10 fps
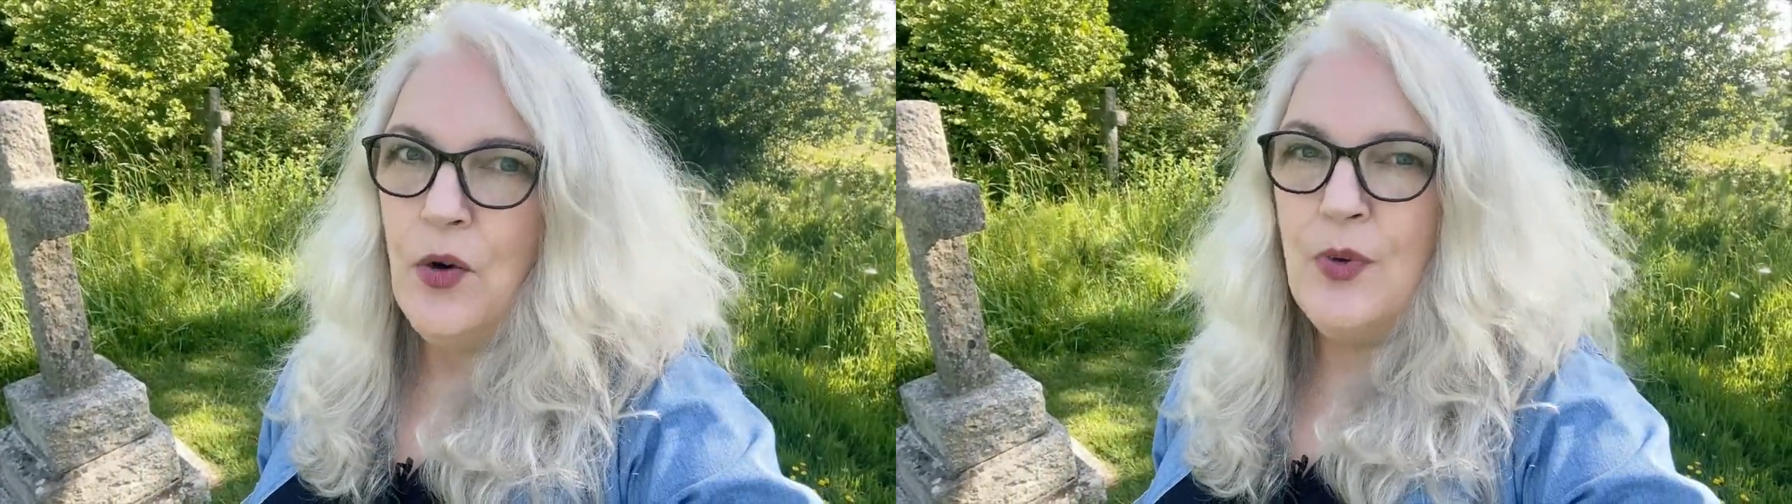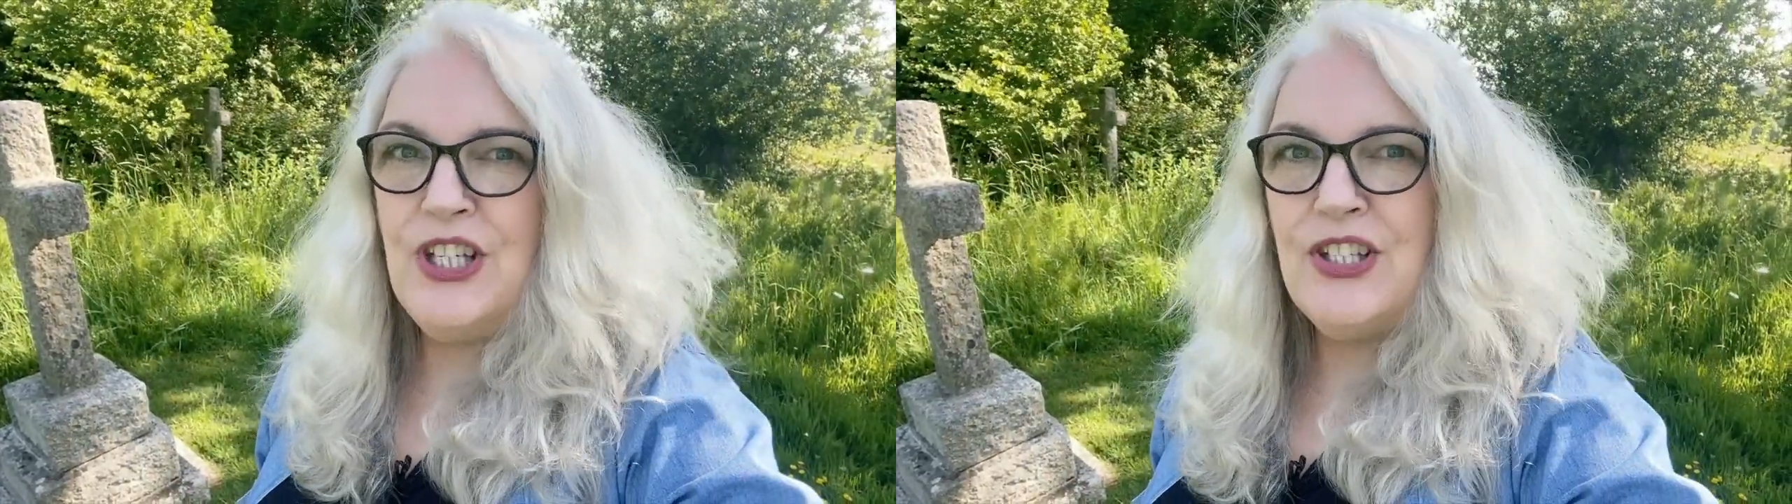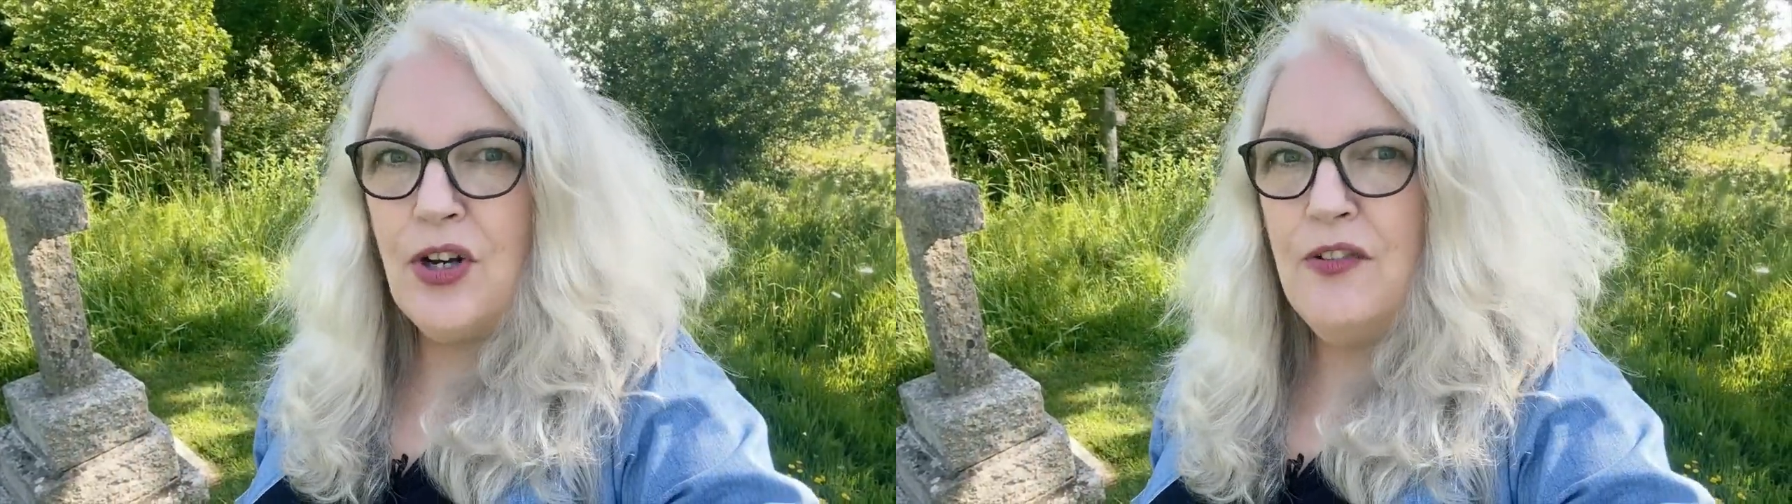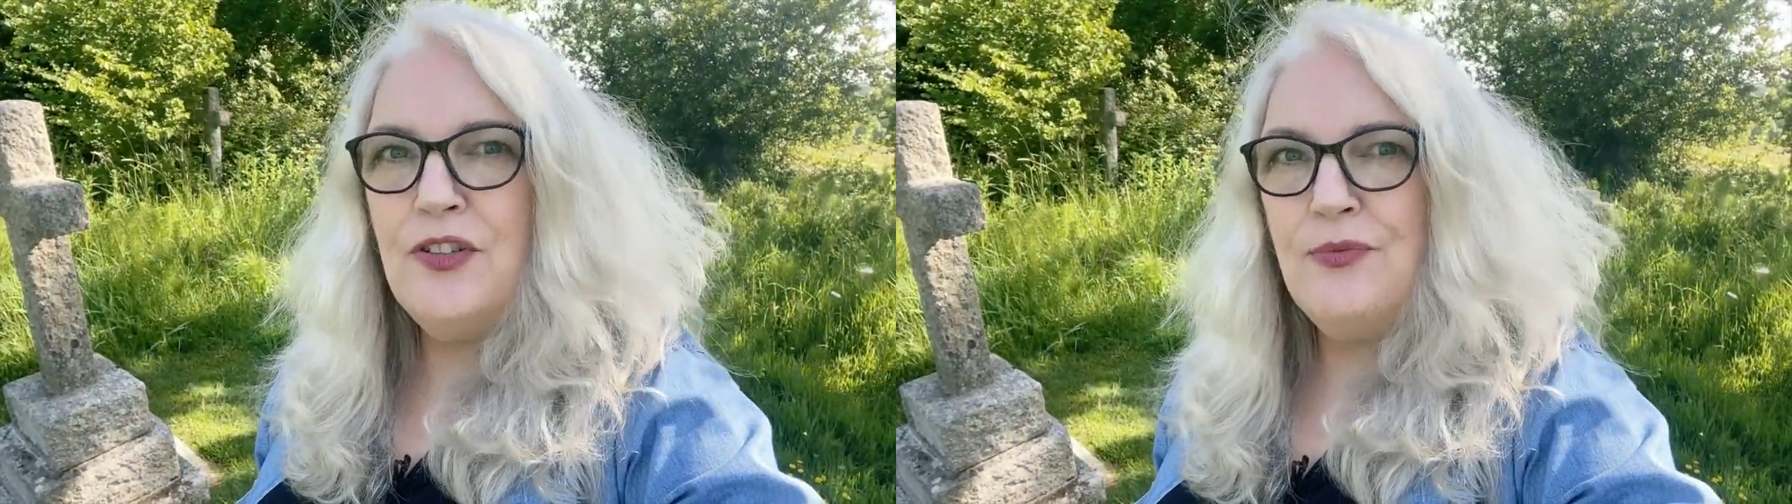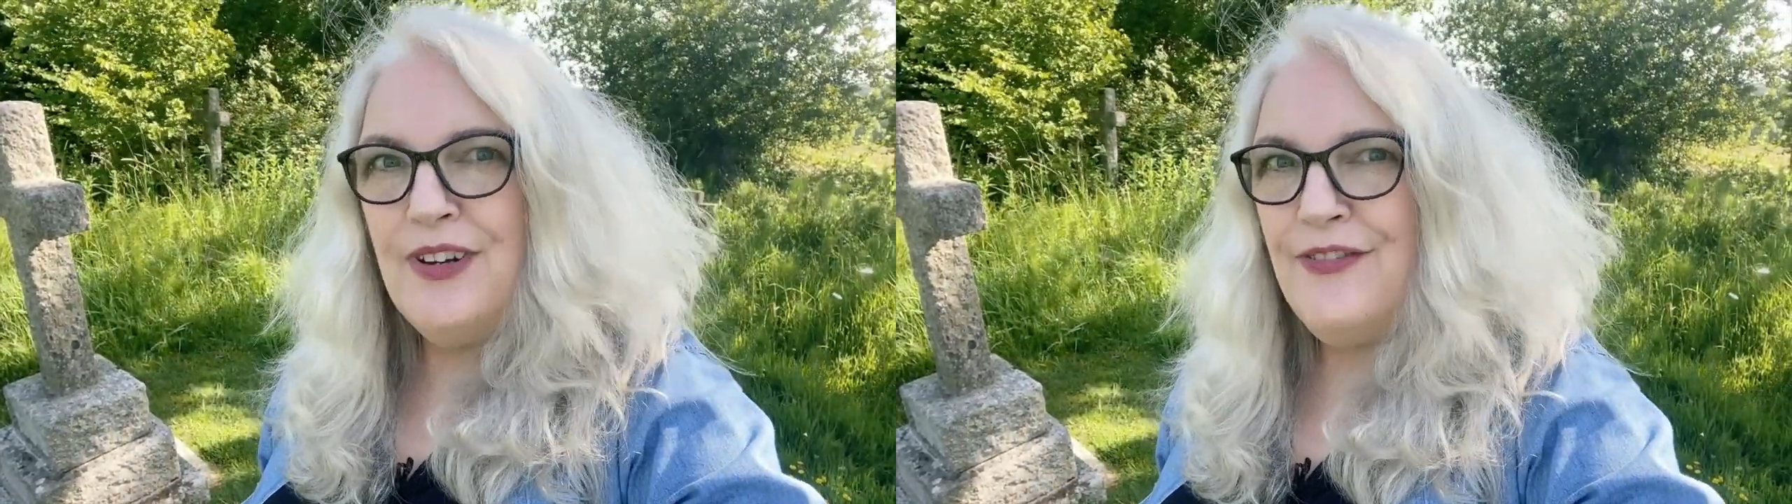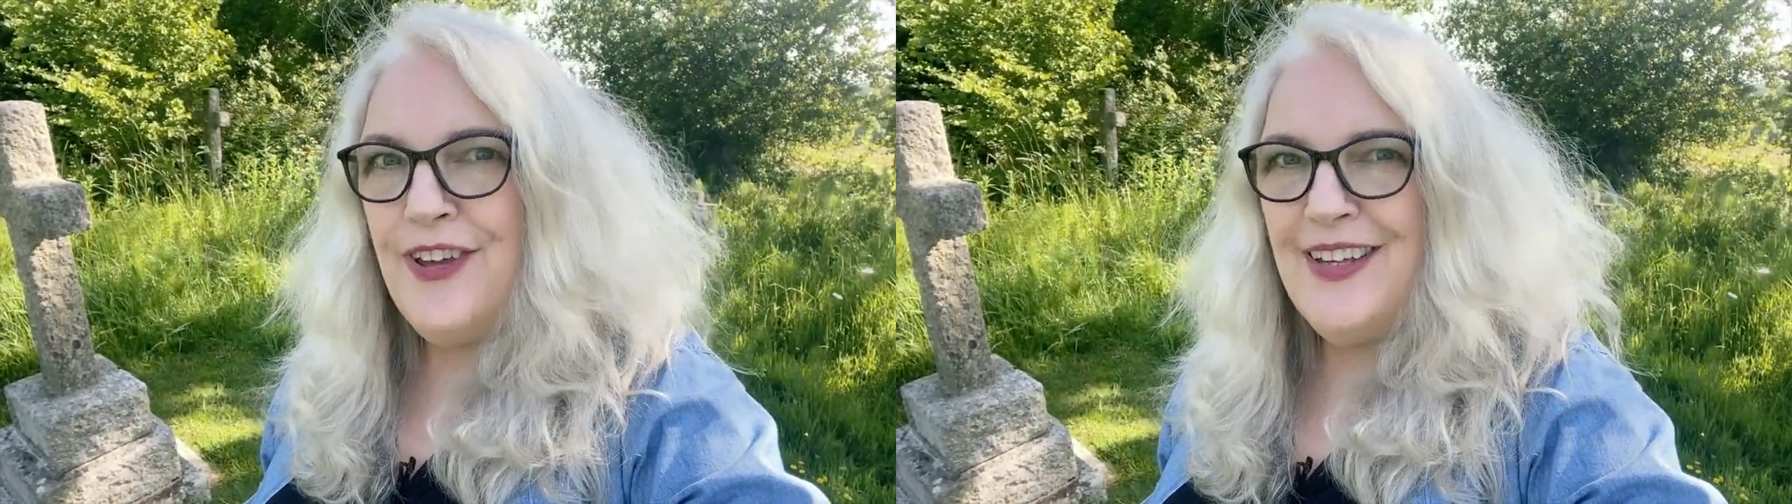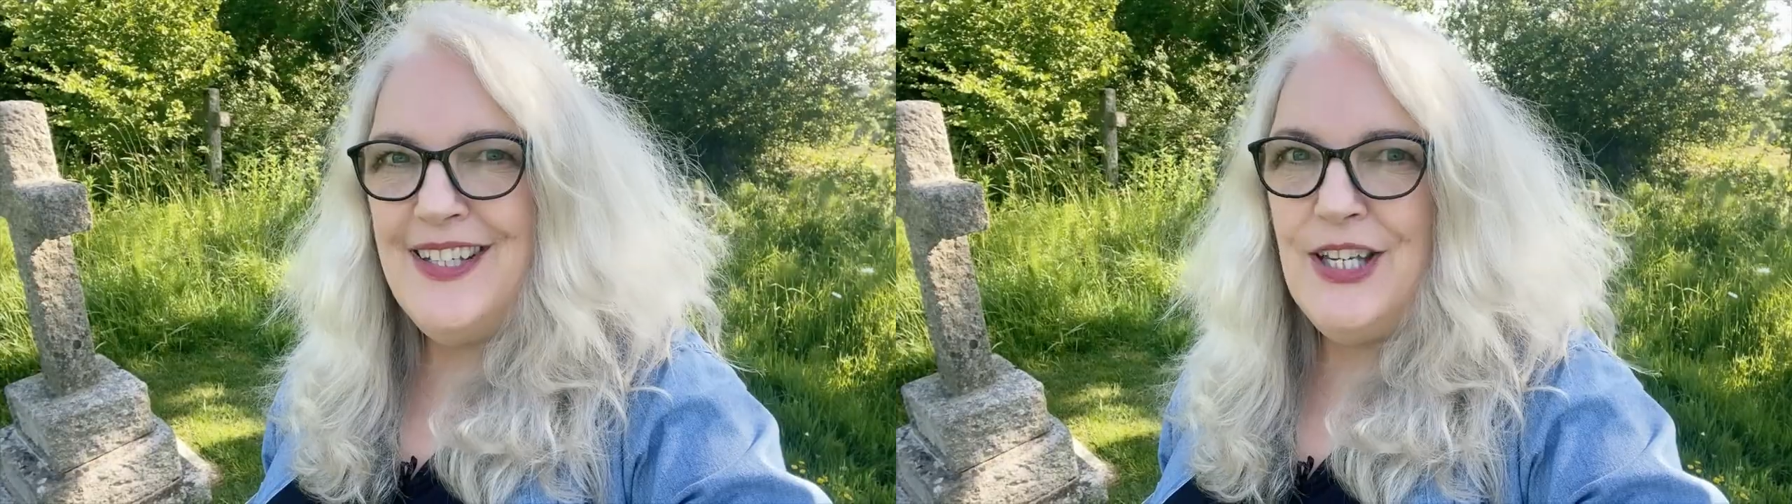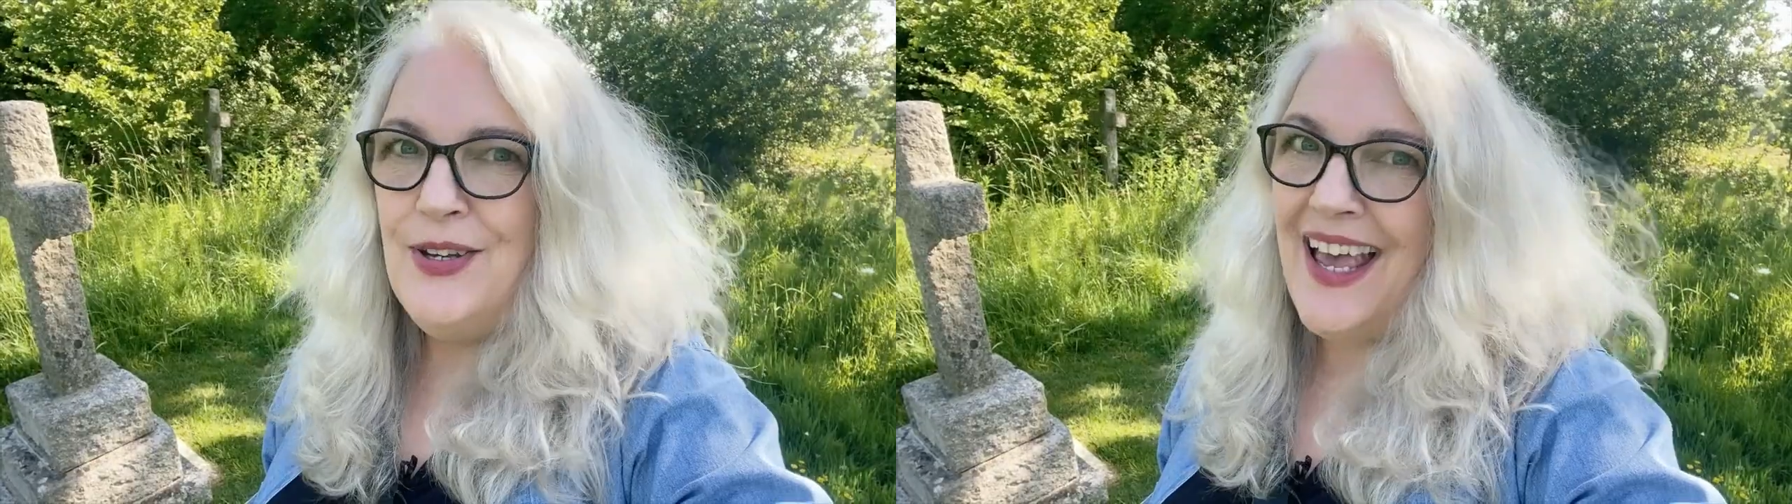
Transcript: which is often referred to